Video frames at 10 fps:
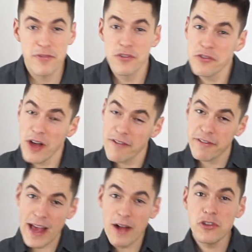if you
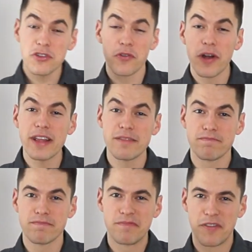have counted
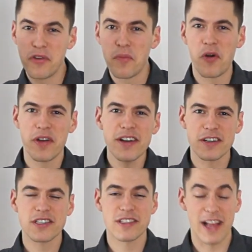already a few more
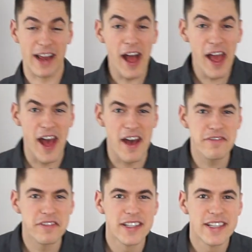years, like I
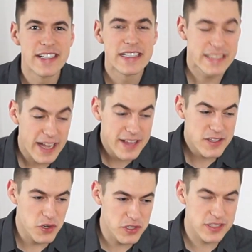have, then
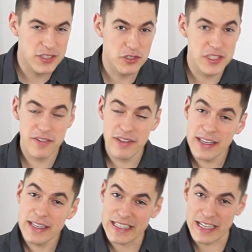your
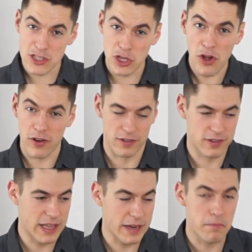CV gets
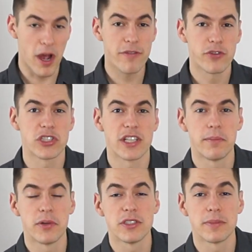long. Like mine, for
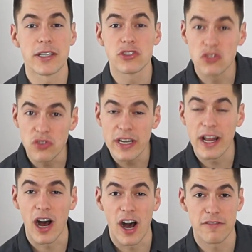example, is about
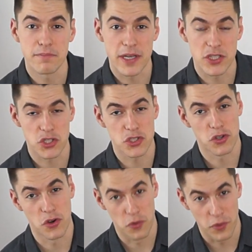3.5
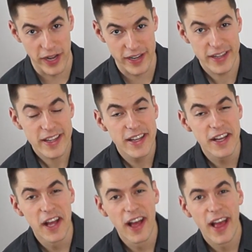pages already.
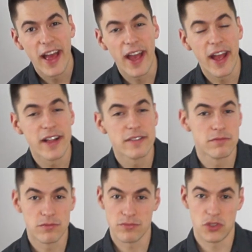
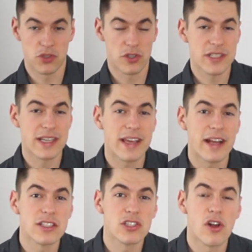And yours can
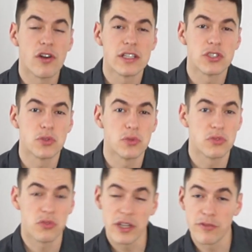get as long as
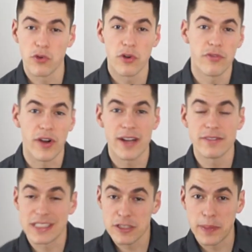to 3, 4,
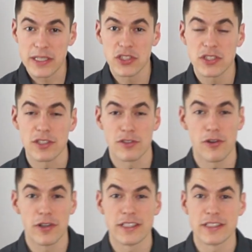5, 6 pages, as
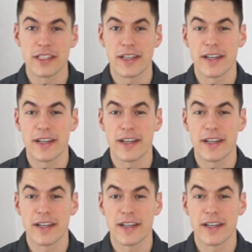long as,